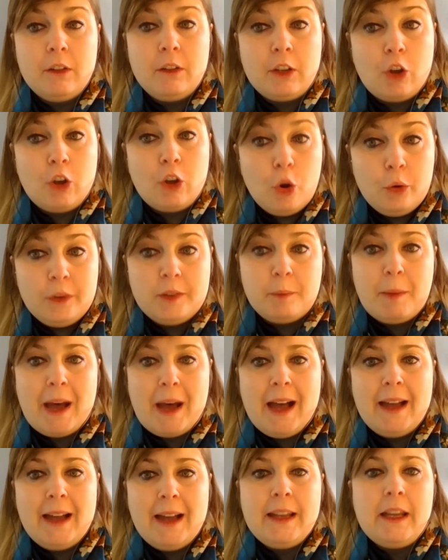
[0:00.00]
caused
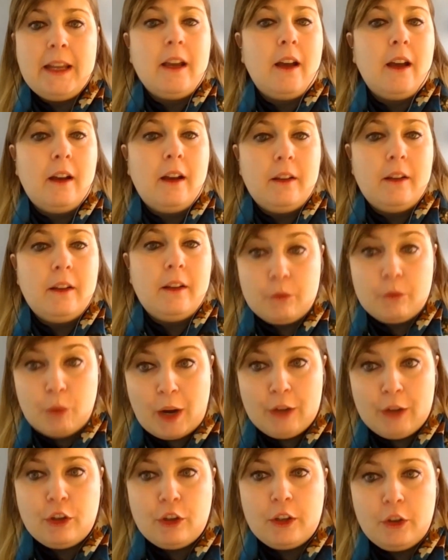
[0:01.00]
by the
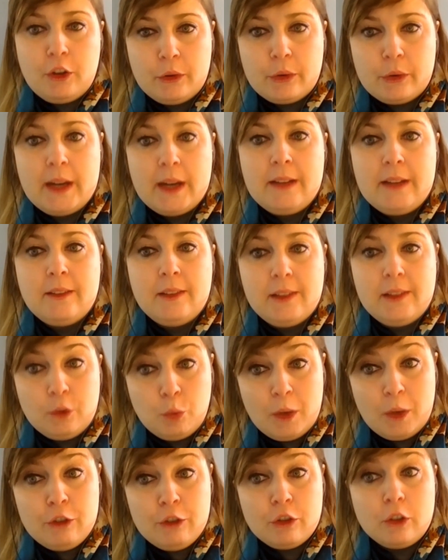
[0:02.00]
Russia-Ukraine
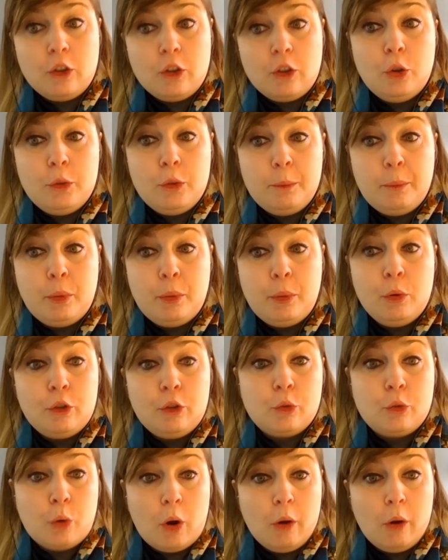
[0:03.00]
situation could pull
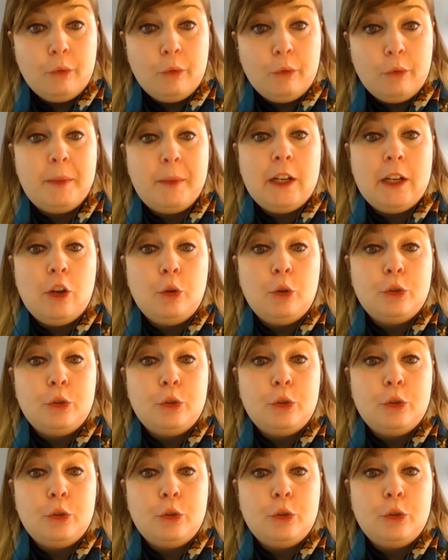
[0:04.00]
growth below